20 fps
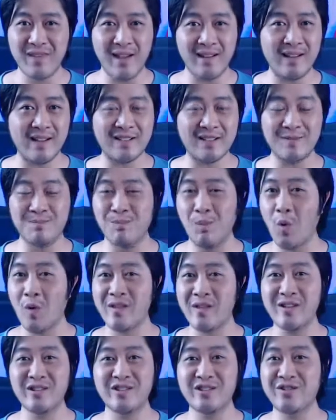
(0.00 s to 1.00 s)
then it's
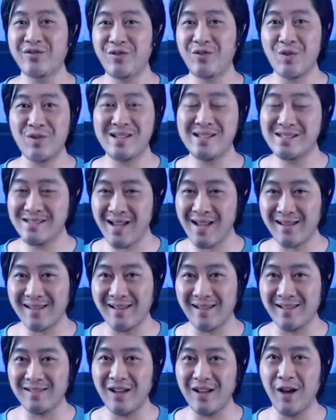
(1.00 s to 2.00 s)
more than just 30
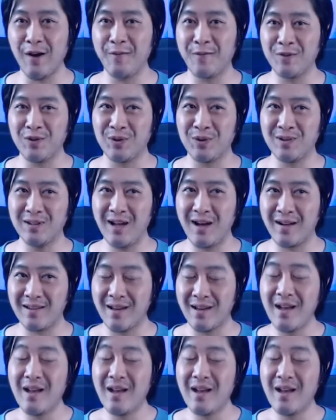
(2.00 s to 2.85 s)
seconds of good luck.